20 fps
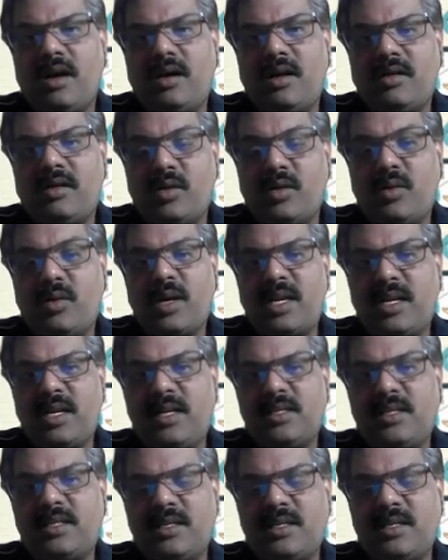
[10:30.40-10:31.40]
know at
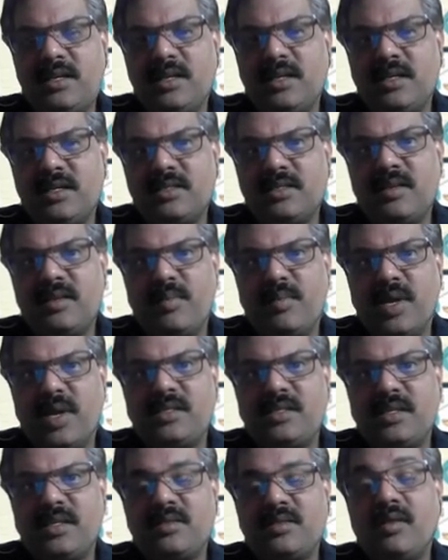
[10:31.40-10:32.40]
least some
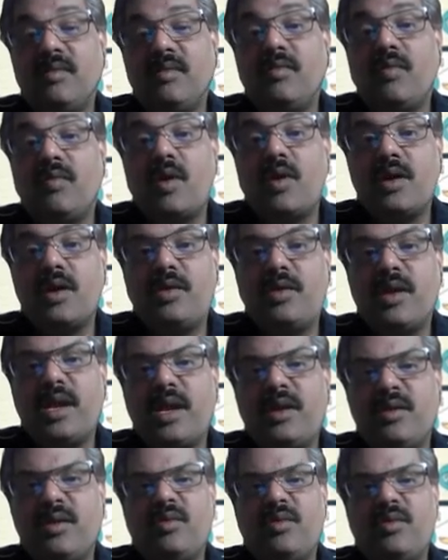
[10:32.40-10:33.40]
basics of what you
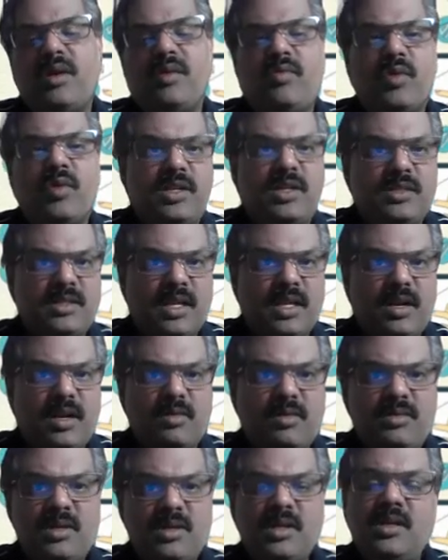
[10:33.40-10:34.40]
can do and what is
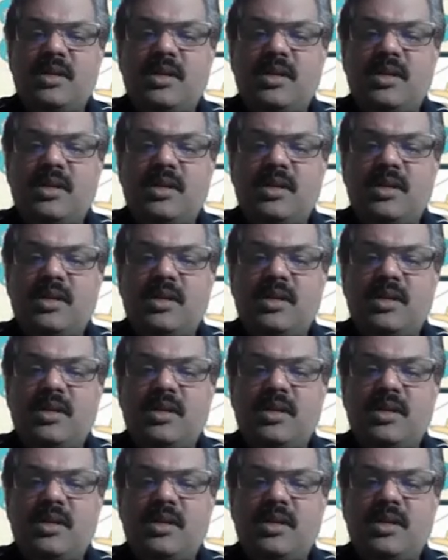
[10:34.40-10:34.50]
allowed.